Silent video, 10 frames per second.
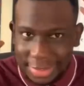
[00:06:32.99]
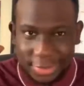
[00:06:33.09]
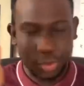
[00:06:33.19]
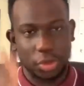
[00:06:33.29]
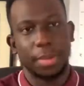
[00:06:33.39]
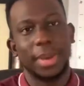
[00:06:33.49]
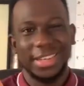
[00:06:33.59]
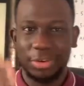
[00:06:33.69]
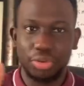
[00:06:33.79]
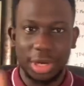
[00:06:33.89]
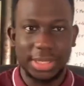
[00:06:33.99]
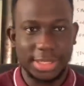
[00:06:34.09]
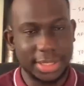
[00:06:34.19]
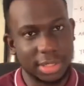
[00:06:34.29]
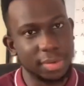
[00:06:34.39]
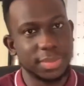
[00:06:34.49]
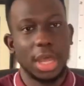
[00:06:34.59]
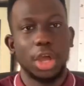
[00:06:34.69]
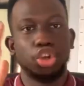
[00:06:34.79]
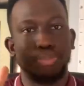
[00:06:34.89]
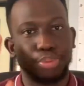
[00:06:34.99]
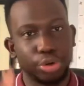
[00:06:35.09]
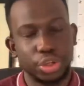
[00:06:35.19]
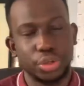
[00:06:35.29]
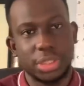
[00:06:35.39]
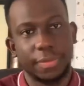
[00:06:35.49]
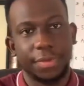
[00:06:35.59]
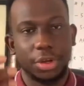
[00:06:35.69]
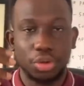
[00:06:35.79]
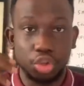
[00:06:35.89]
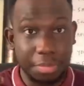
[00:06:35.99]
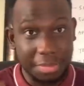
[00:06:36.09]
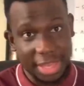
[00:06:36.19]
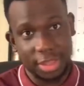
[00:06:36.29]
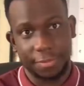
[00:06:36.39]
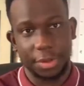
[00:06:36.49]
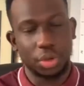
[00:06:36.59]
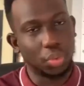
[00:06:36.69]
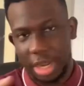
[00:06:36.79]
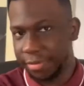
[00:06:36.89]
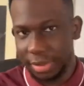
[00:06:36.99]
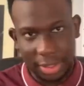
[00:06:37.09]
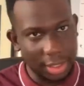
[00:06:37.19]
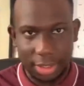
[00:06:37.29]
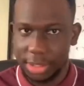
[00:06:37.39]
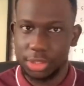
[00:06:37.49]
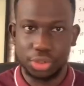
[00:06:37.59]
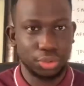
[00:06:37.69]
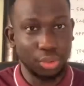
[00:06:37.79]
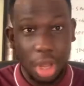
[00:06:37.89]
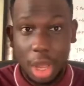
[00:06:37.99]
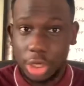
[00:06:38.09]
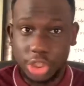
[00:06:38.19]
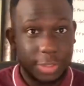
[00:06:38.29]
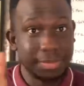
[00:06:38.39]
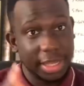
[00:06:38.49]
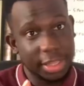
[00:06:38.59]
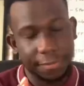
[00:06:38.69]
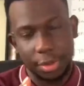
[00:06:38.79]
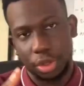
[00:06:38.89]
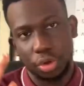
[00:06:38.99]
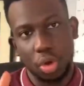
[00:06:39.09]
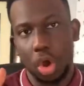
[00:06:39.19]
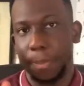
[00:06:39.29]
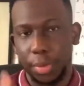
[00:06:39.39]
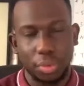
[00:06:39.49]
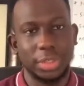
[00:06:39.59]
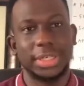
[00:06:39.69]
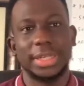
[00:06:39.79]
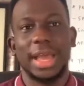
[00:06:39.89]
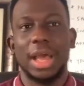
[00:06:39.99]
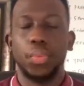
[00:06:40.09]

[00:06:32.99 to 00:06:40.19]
Talking about in real estate terms, you produce the video, you make the video, whatever thing it is you do, just make the video, upload it.